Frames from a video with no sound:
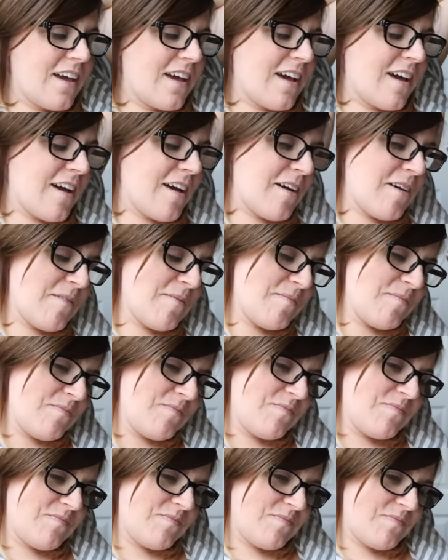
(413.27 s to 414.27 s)

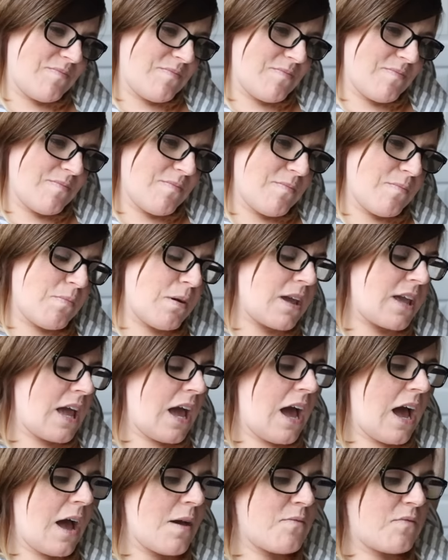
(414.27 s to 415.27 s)
But
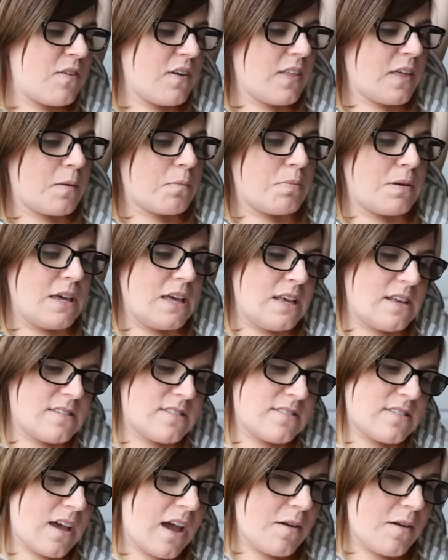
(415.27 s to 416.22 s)
yeah, I'm feeling peace.